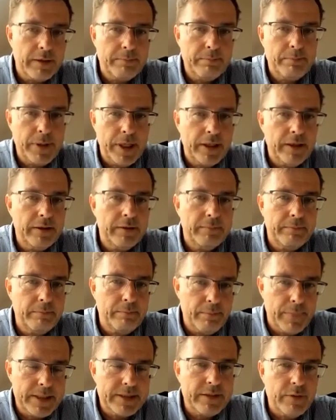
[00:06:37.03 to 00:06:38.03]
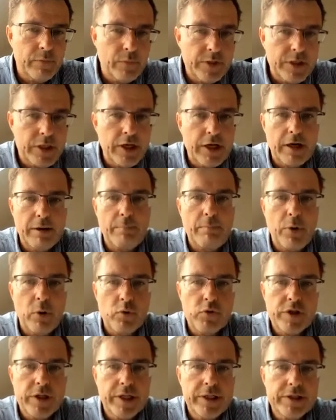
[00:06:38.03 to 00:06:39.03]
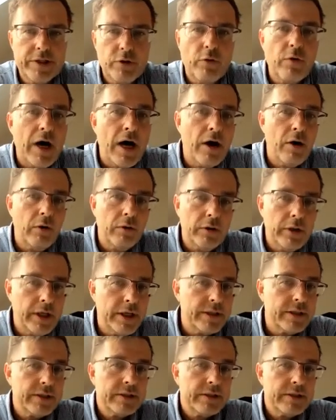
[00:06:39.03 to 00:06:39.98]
pretty busy with their current projects. So IoT